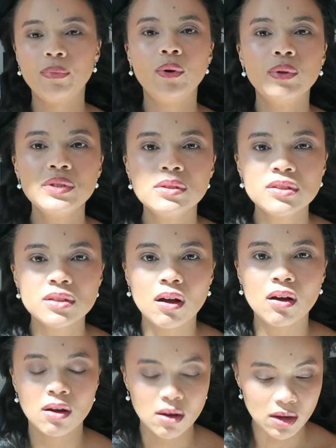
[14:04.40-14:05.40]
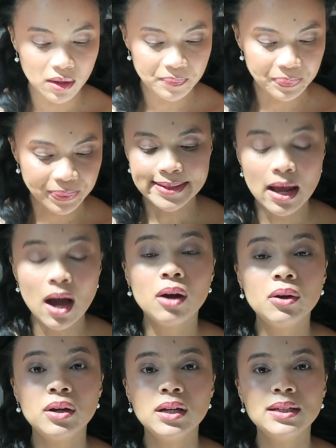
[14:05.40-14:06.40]
portals are
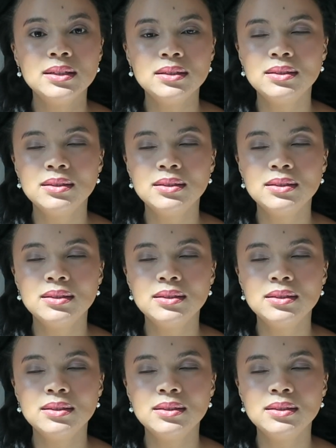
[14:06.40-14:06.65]
now,